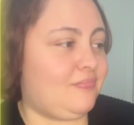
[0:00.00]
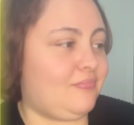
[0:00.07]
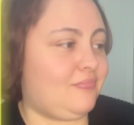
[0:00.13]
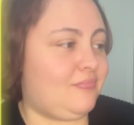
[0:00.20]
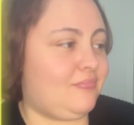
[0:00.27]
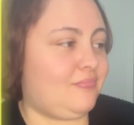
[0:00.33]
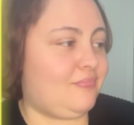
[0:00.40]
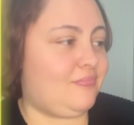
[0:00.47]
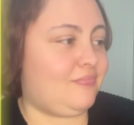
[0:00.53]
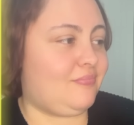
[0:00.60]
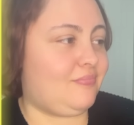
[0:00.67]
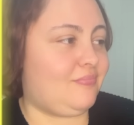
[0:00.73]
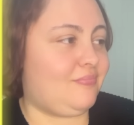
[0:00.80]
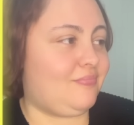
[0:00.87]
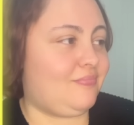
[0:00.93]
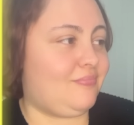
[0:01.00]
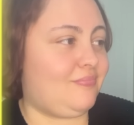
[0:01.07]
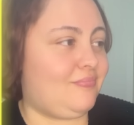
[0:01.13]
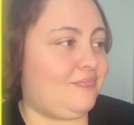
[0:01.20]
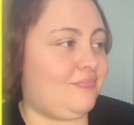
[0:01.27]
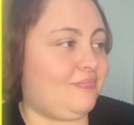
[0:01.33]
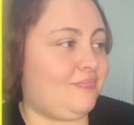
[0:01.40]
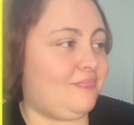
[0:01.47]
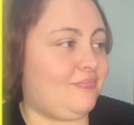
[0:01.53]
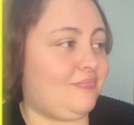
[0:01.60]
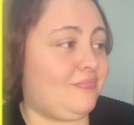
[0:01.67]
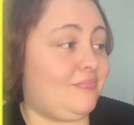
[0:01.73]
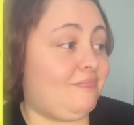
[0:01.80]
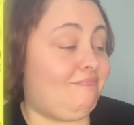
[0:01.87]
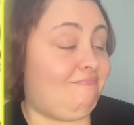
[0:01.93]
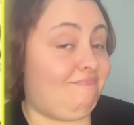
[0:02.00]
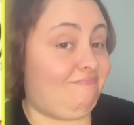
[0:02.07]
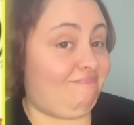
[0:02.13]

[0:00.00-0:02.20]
The person shown says nothing.